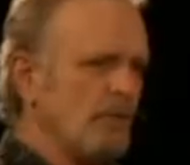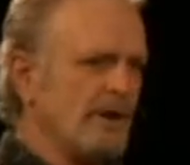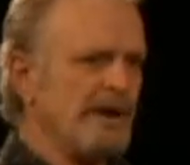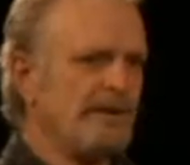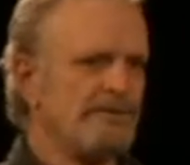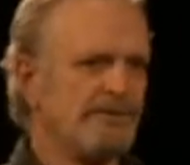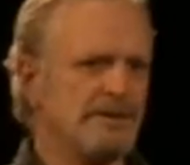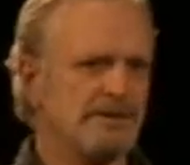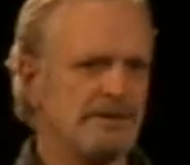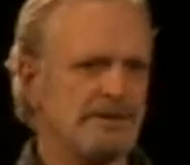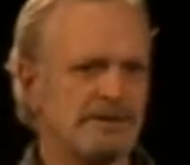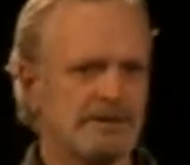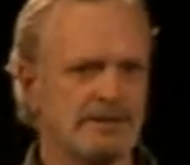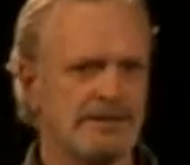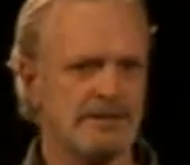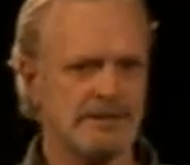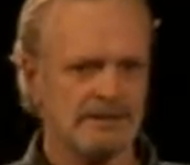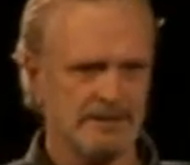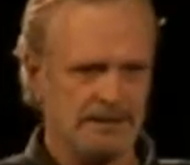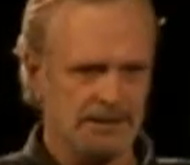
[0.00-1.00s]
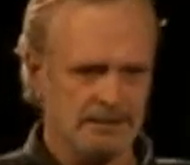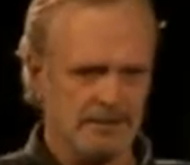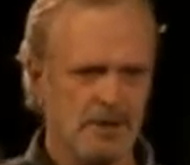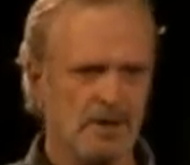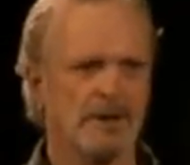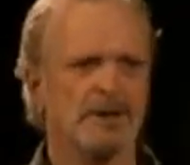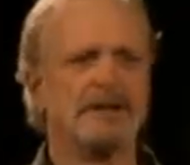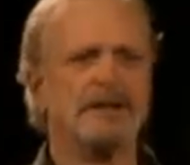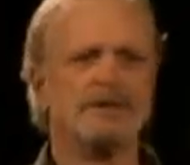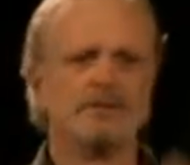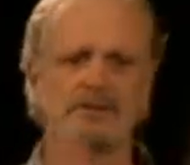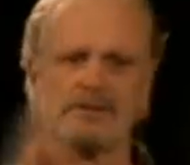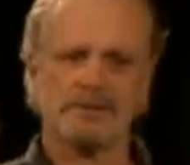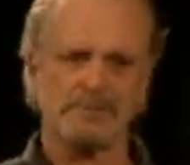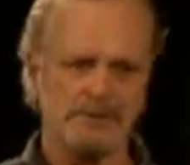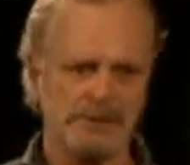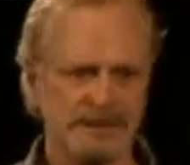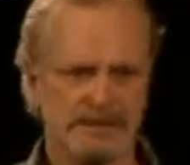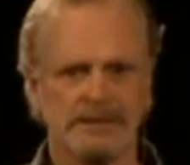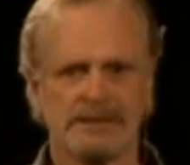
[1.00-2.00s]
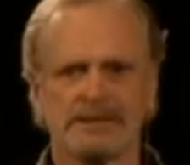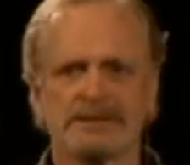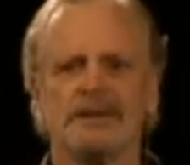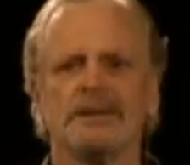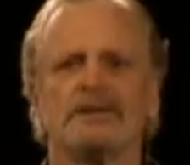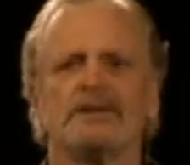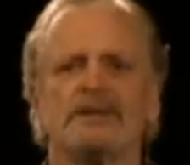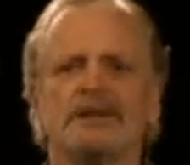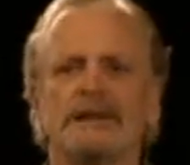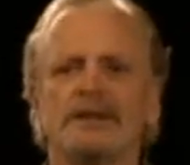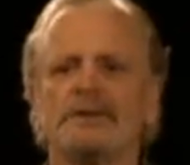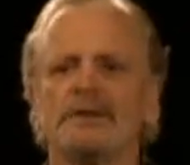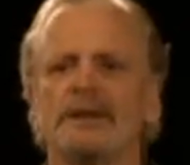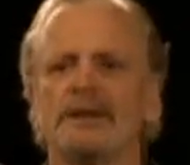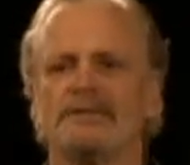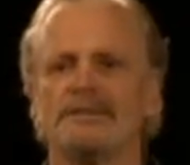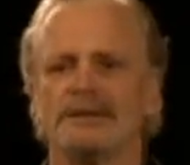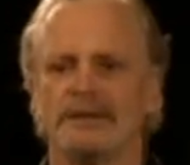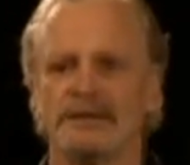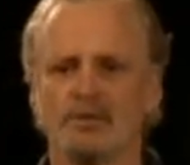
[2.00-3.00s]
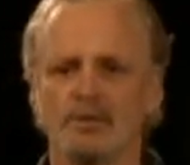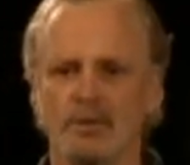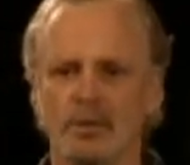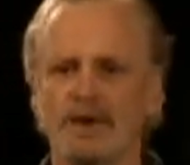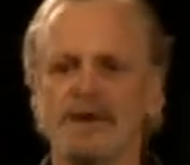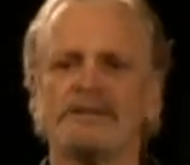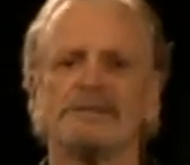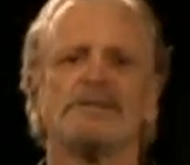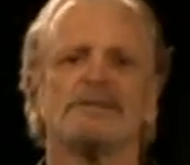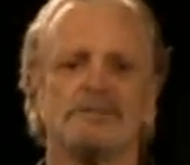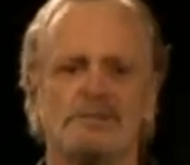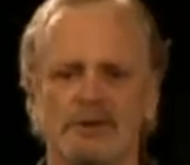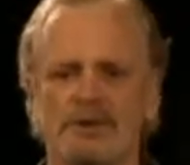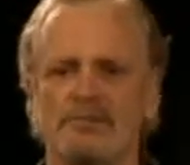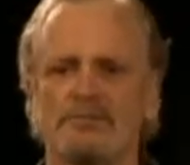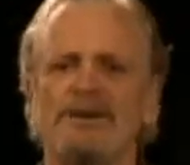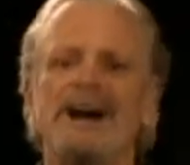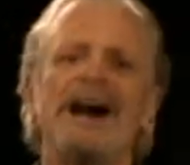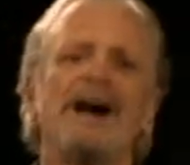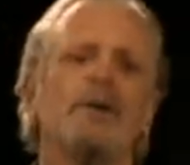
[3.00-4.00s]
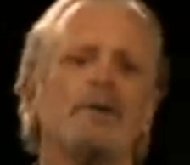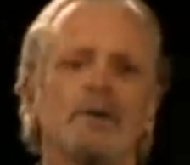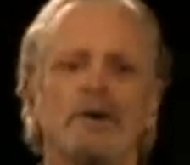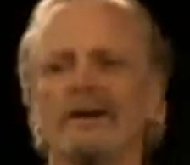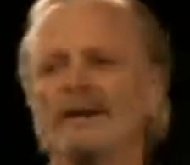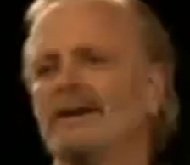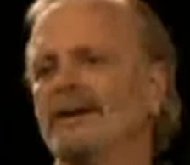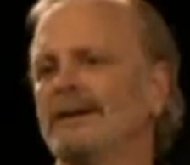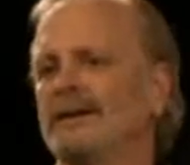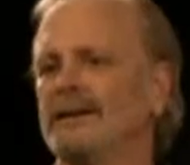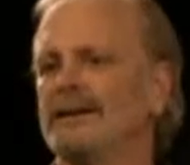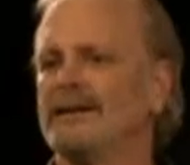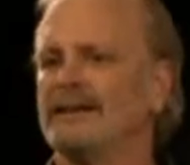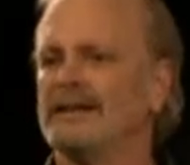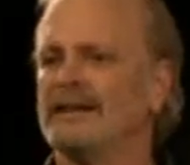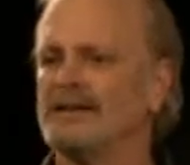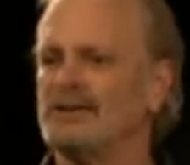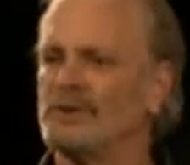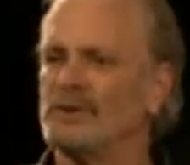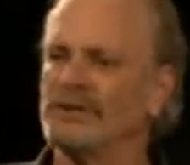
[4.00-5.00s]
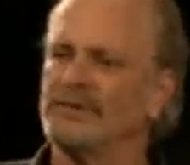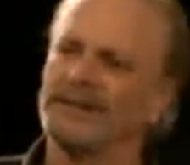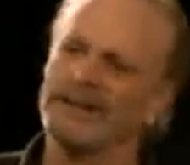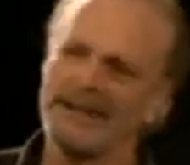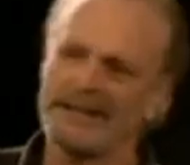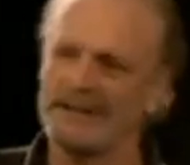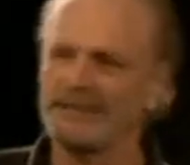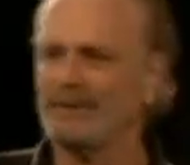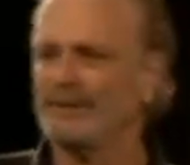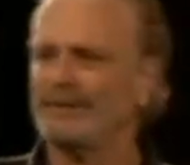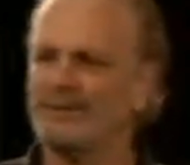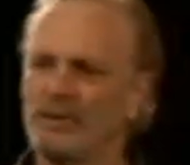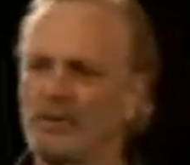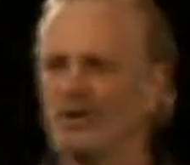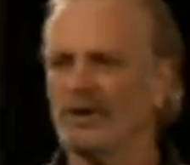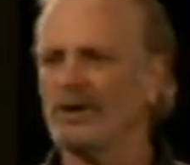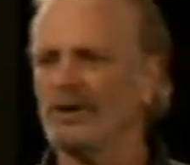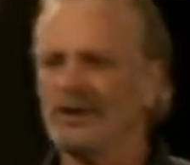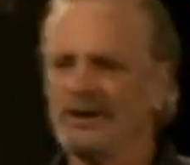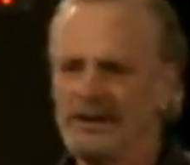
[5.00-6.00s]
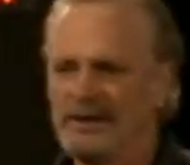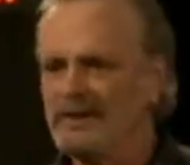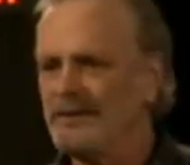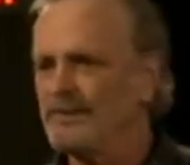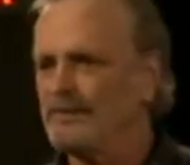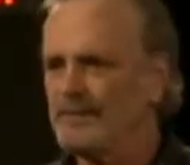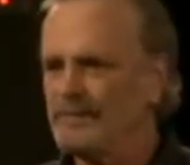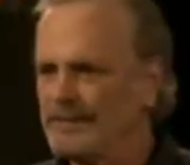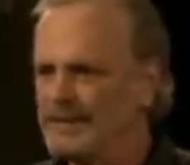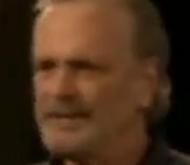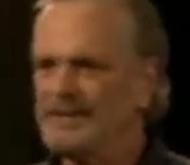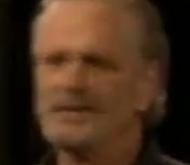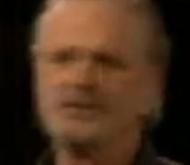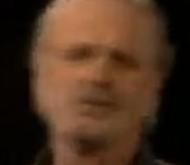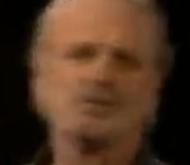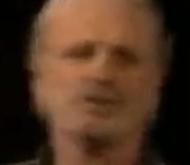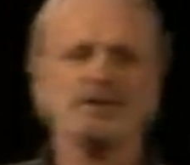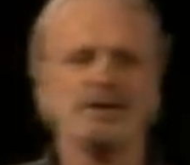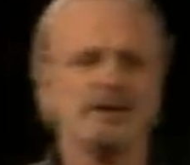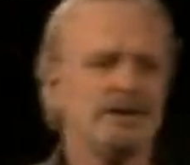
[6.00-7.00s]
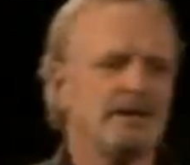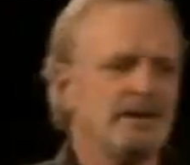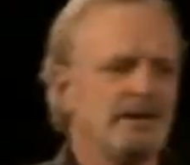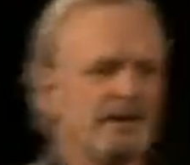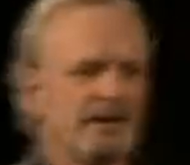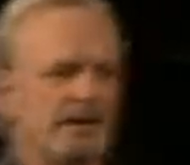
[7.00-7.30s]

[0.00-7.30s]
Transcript: and wait for this thing to come on, and then you speak in tongues, and then you have like twice as much power as you ever had before for ministry